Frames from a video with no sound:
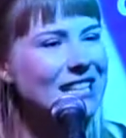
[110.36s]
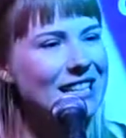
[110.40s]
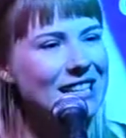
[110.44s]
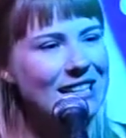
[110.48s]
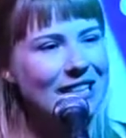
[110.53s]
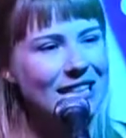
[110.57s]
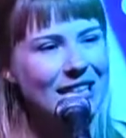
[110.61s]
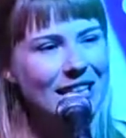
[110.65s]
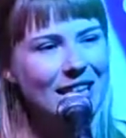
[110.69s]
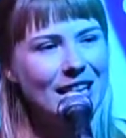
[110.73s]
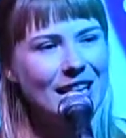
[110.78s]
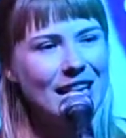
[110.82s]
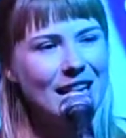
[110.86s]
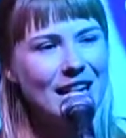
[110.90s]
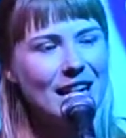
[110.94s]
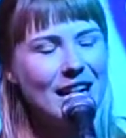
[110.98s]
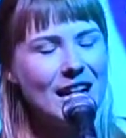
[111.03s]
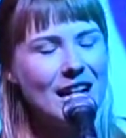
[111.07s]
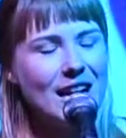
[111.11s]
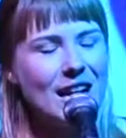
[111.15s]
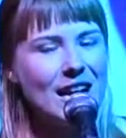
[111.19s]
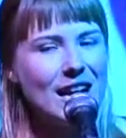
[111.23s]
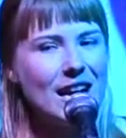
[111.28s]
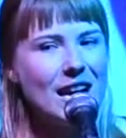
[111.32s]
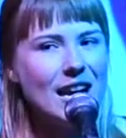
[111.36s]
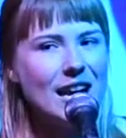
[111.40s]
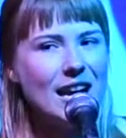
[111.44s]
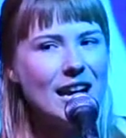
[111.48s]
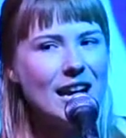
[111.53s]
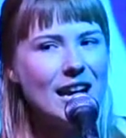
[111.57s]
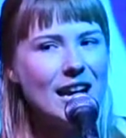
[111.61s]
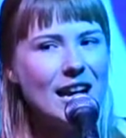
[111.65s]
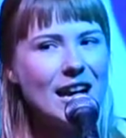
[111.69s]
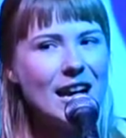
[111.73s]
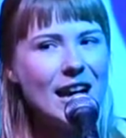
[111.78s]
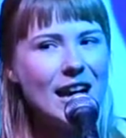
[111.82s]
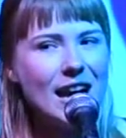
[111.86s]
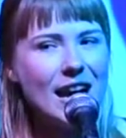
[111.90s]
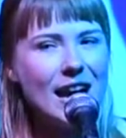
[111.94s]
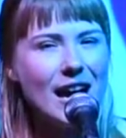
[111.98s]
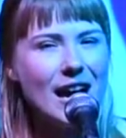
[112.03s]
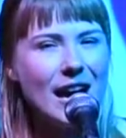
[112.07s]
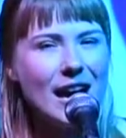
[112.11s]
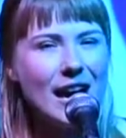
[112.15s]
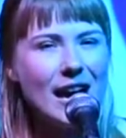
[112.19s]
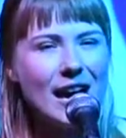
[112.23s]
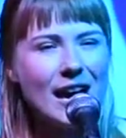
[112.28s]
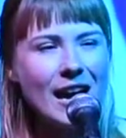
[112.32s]

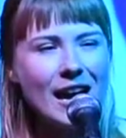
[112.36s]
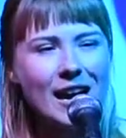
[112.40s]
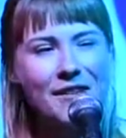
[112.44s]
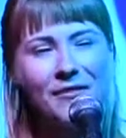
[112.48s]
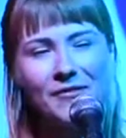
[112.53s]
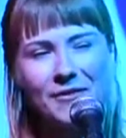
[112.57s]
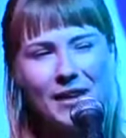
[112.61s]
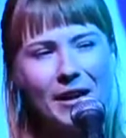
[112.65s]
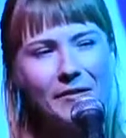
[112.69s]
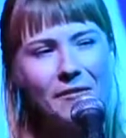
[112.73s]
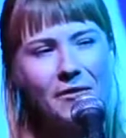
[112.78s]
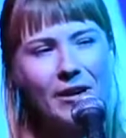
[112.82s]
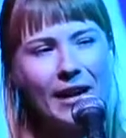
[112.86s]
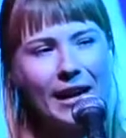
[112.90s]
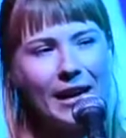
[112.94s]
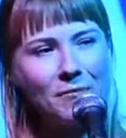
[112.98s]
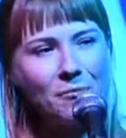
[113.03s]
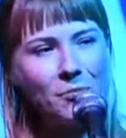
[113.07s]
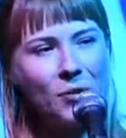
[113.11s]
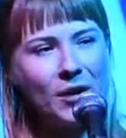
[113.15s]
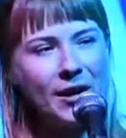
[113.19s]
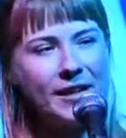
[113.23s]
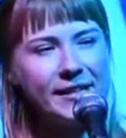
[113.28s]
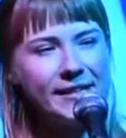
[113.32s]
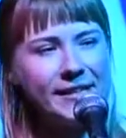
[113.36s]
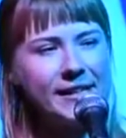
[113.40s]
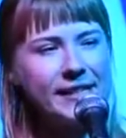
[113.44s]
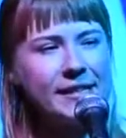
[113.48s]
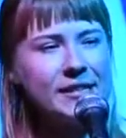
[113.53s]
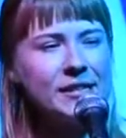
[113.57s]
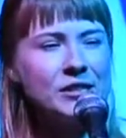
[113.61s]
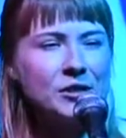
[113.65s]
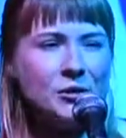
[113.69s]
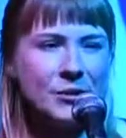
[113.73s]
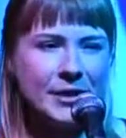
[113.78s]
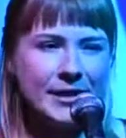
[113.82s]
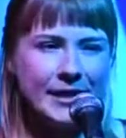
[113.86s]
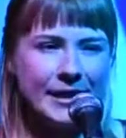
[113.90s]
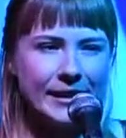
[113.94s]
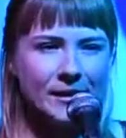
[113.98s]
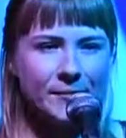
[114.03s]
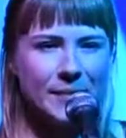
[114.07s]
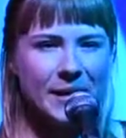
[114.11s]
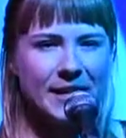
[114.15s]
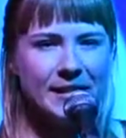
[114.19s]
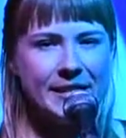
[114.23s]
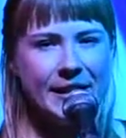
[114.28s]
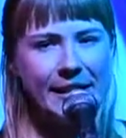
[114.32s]
I've never had braces. You can ask
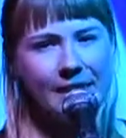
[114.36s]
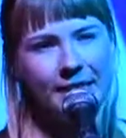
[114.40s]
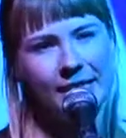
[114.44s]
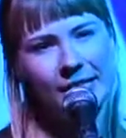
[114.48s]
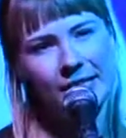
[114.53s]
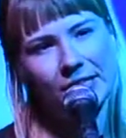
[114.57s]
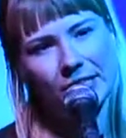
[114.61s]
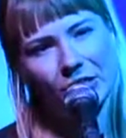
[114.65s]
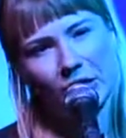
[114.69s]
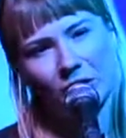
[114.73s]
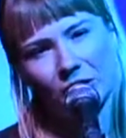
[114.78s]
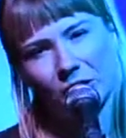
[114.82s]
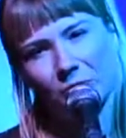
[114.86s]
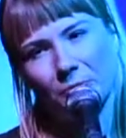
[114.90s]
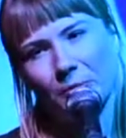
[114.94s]
my dentist, Dr.